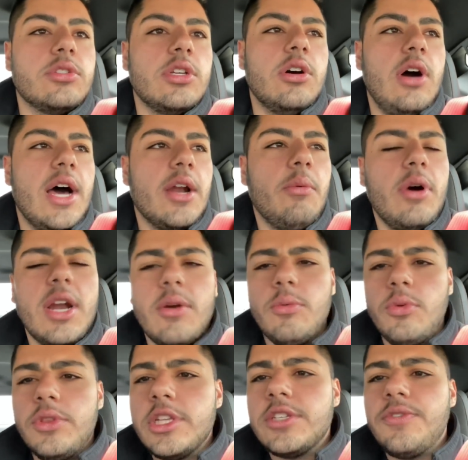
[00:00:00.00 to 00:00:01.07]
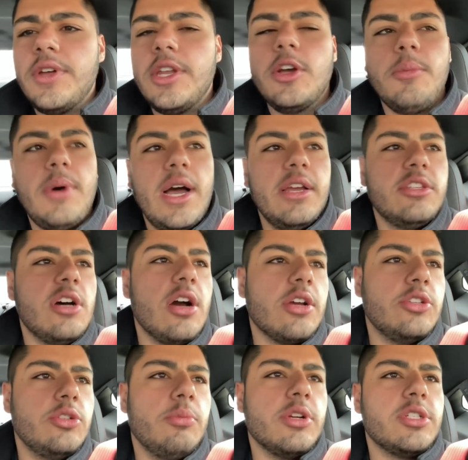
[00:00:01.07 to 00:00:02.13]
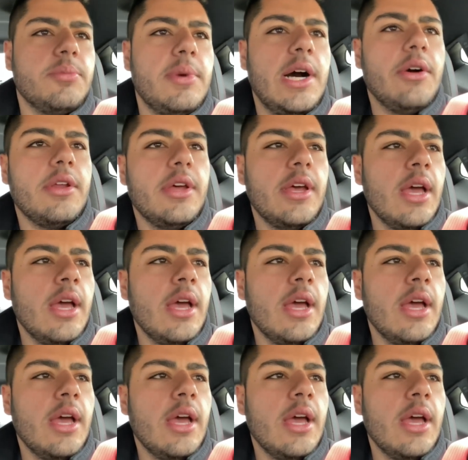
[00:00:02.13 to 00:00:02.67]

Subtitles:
So I don't want to ruin this video by talking too much about it.